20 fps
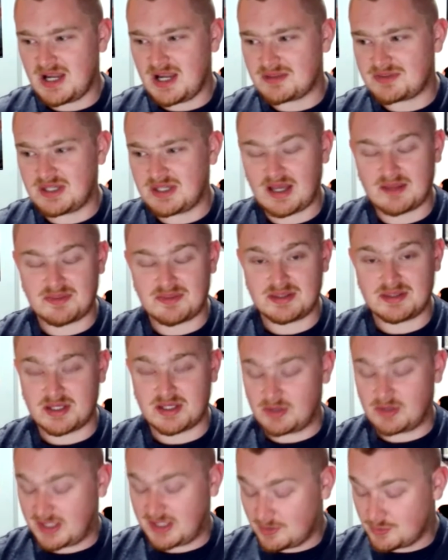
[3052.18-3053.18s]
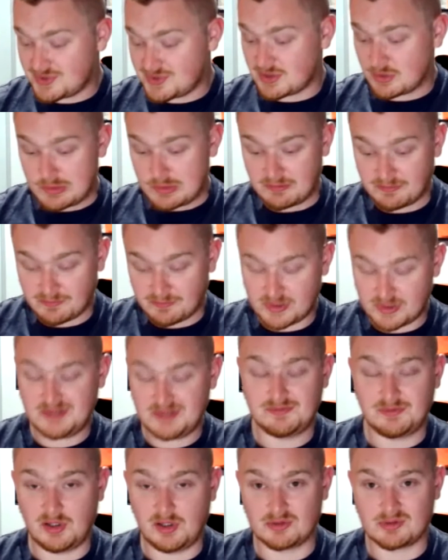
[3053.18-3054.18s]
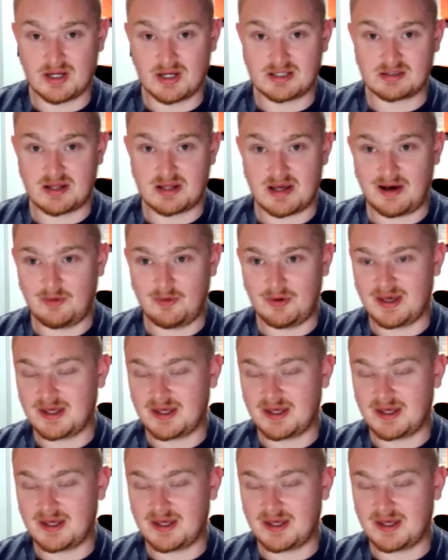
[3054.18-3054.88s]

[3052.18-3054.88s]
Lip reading: think the Eagles are in a free fall right now,